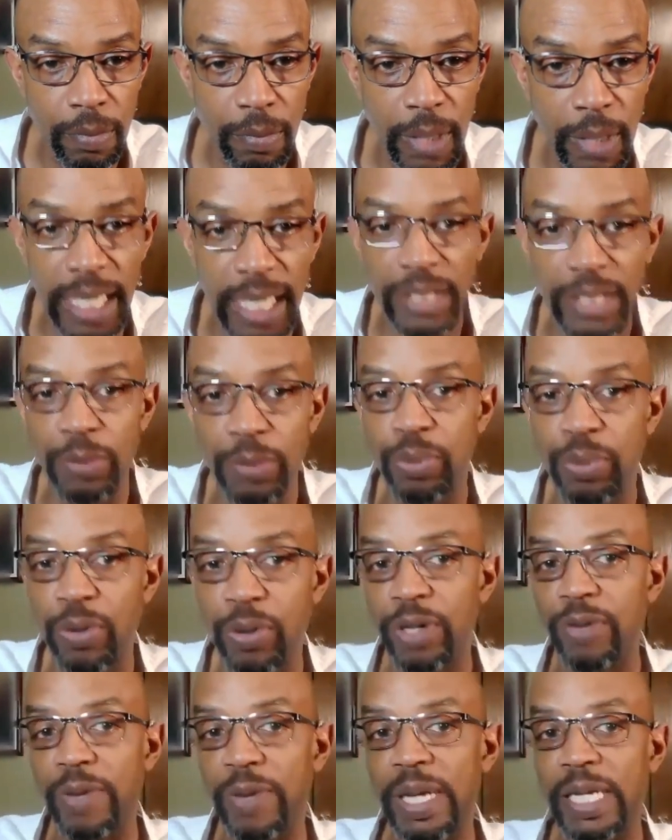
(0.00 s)
And that's
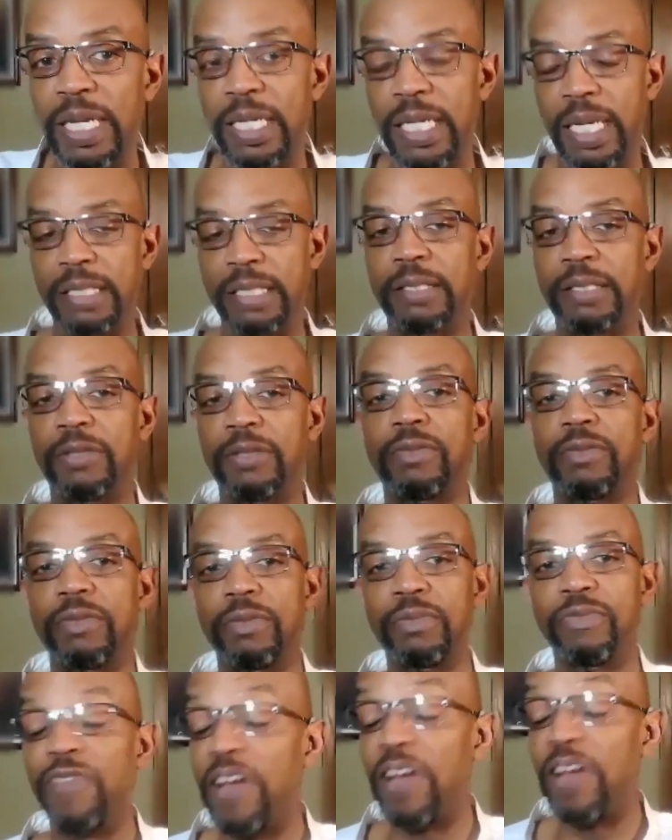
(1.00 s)
important to recognize,
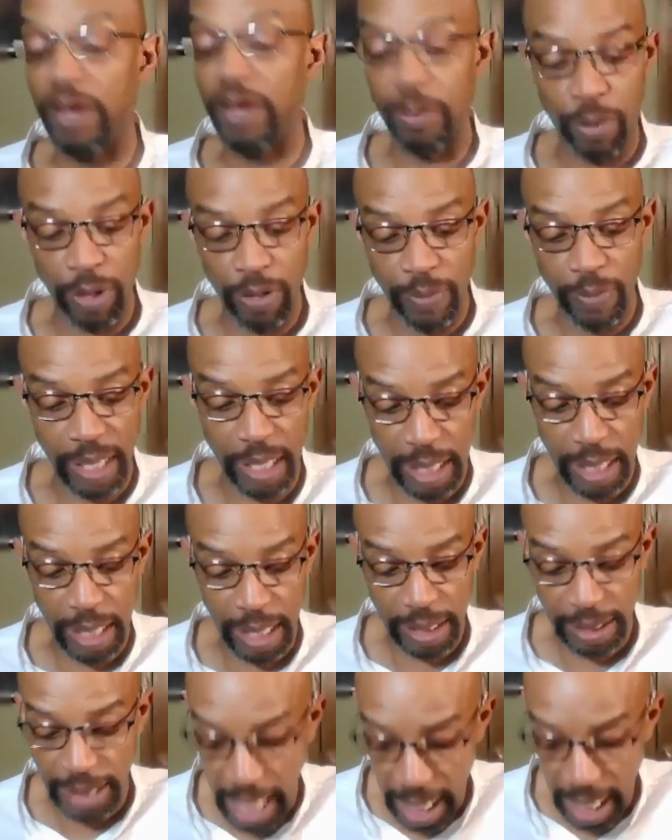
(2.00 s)
very important to
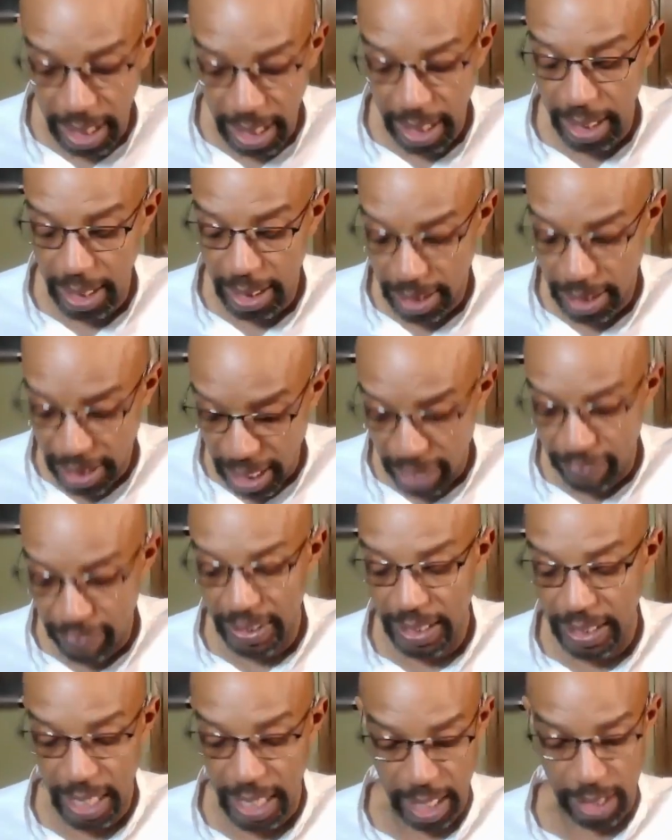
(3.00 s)
recognize. Now that he is
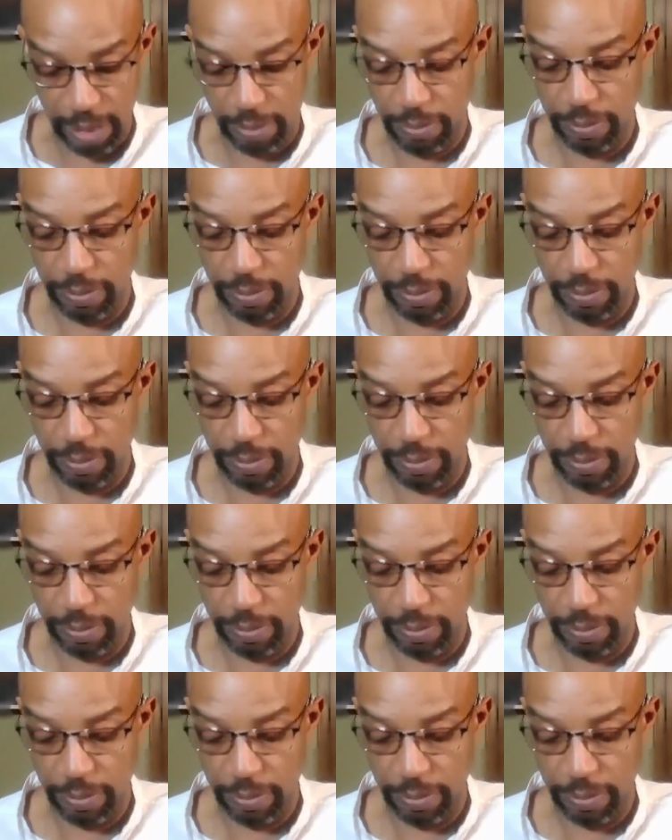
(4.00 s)
safely dead,